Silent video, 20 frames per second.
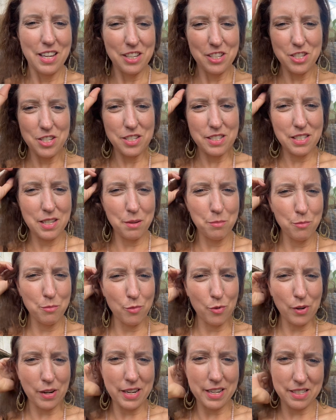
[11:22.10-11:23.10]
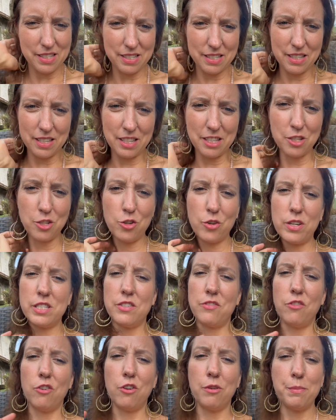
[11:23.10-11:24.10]
Just embrace the
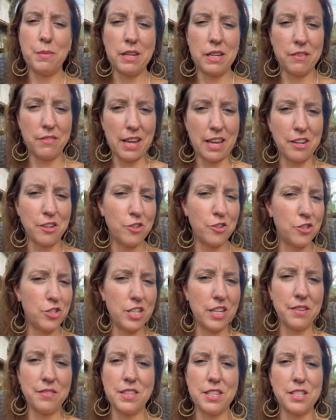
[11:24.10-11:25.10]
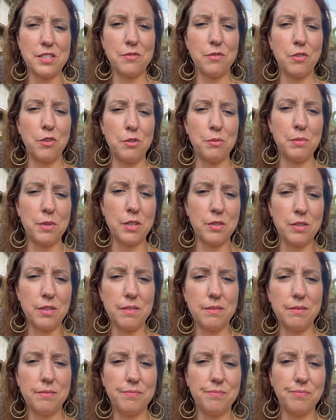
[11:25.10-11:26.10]
transformative energy of this full moon.